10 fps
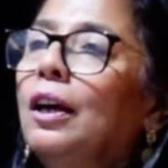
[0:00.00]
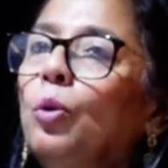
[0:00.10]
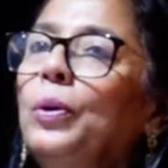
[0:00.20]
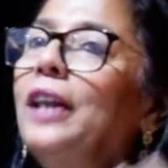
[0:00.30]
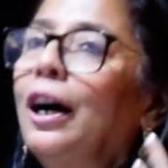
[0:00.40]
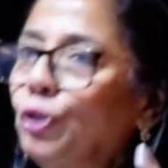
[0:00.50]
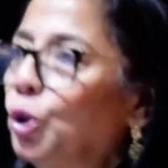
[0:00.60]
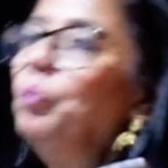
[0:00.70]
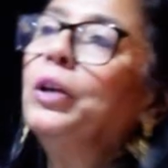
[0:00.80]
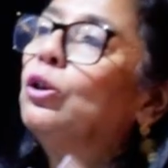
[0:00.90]
without
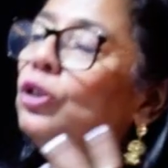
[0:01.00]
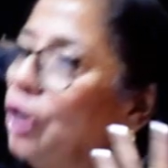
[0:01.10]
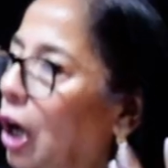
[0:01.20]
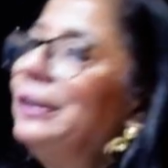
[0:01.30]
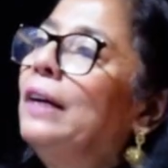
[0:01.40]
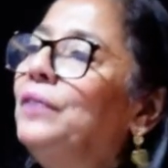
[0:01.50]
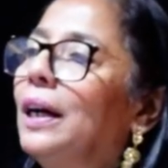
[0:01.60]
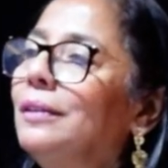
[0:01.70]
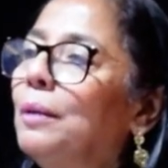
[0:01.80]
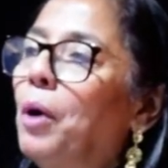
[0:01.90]
whom we could not have
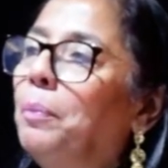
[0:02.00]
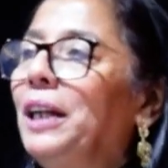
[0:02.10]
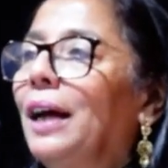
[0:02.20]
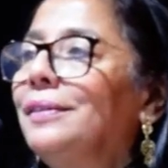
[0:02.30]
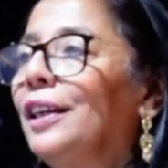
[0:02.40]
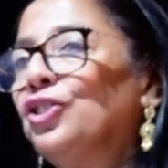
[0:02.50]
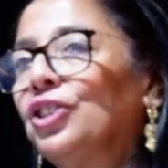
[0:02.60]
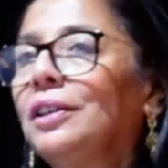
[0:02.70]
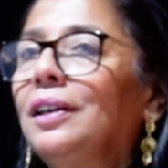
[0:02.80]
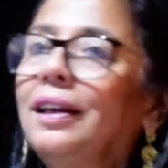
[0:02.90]
done the
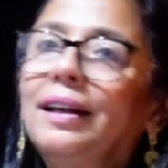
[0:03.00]
mobilization,